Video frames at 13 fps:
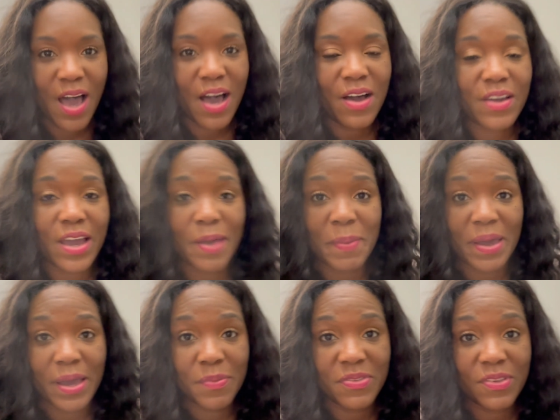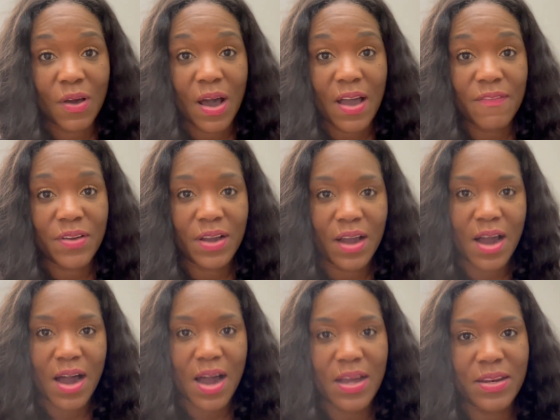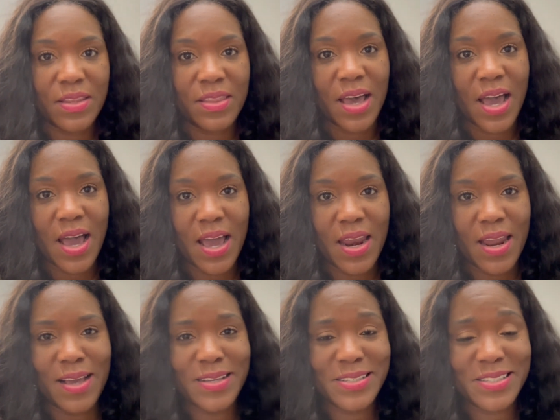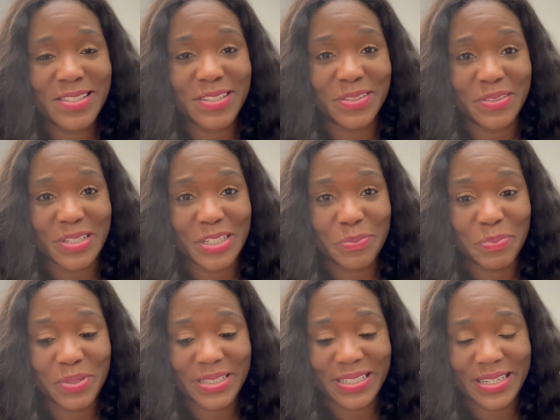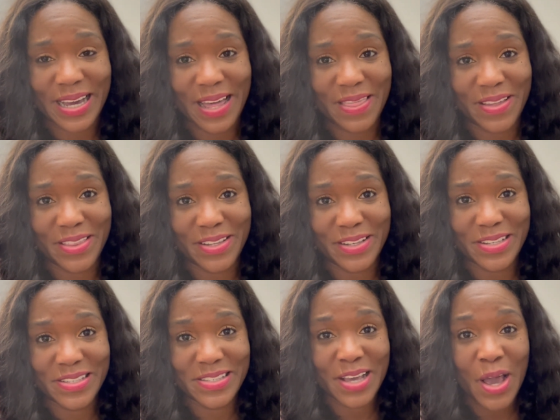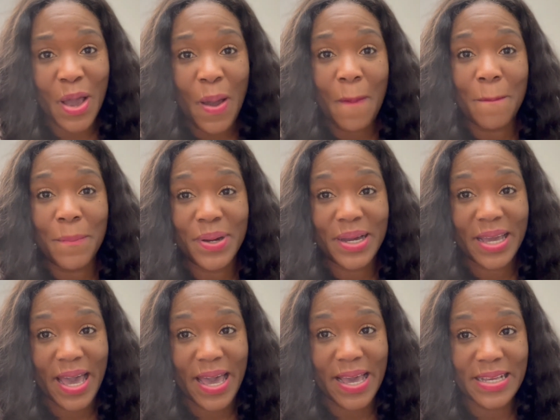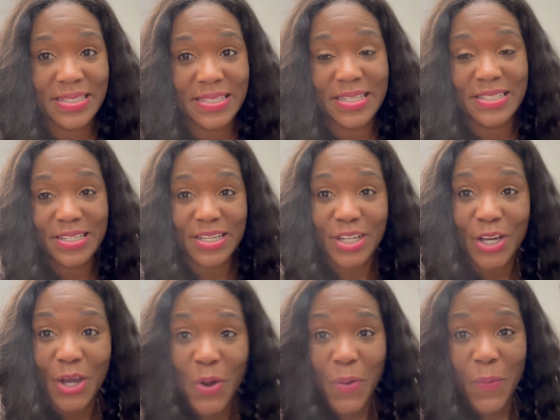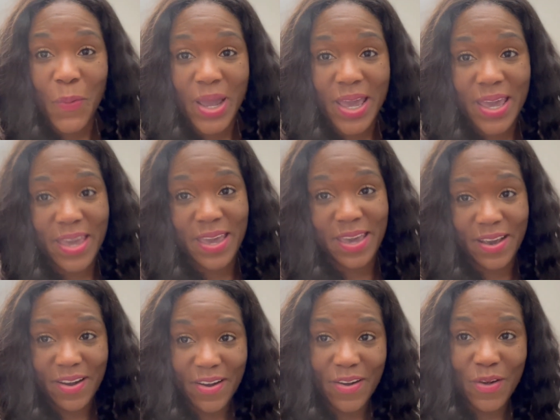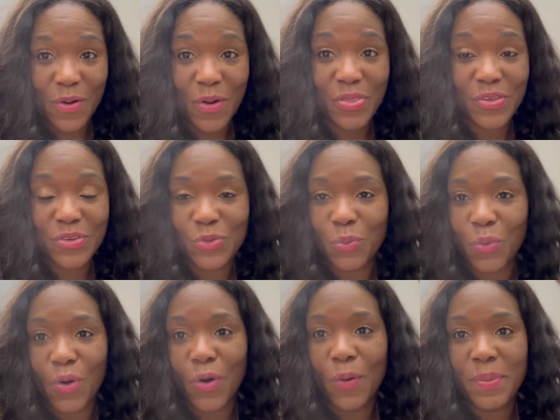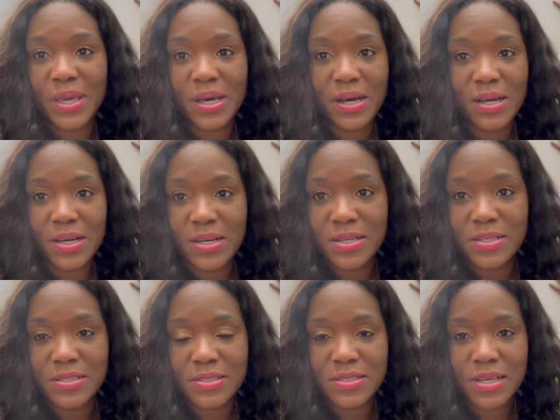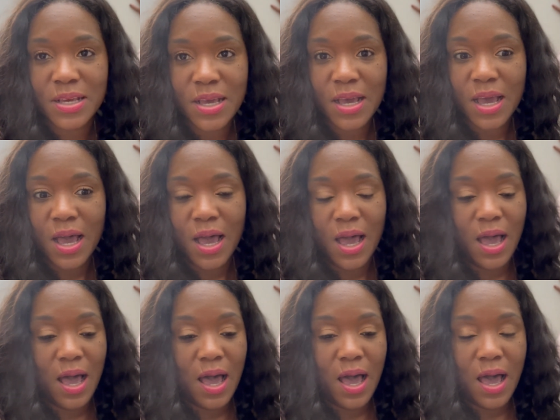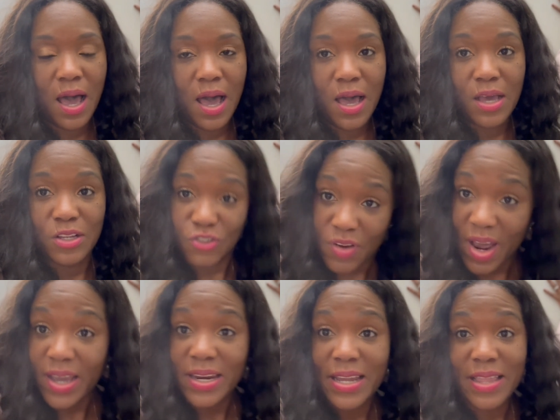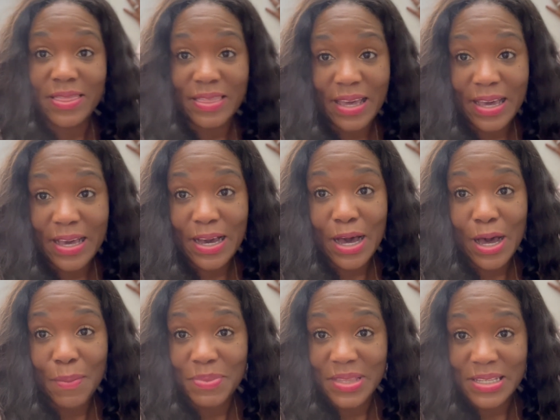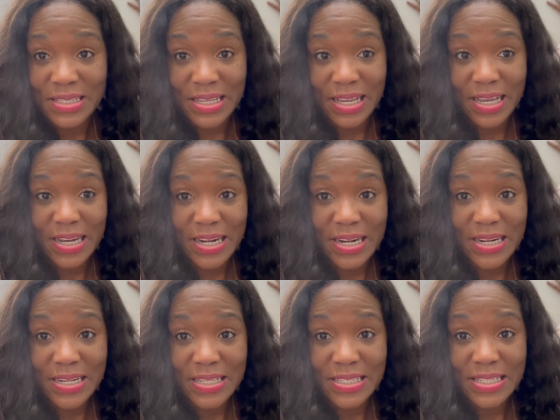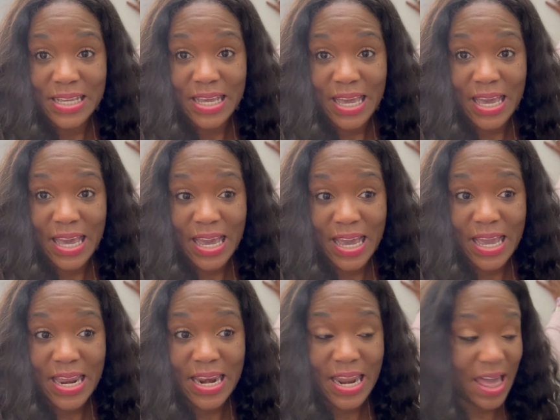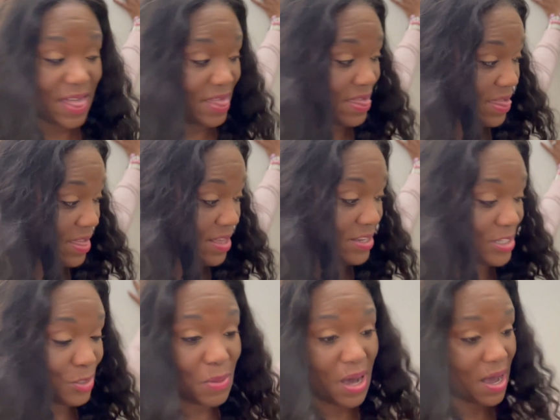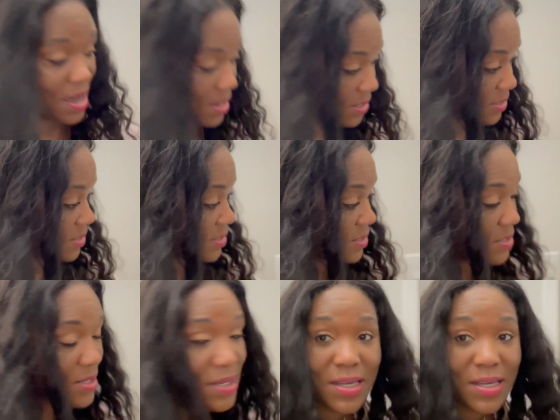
Okay, babe, so I forgot that I still need to put together this bookcase. It's gonna go here on this wall because dragging that thing up the stairs in this box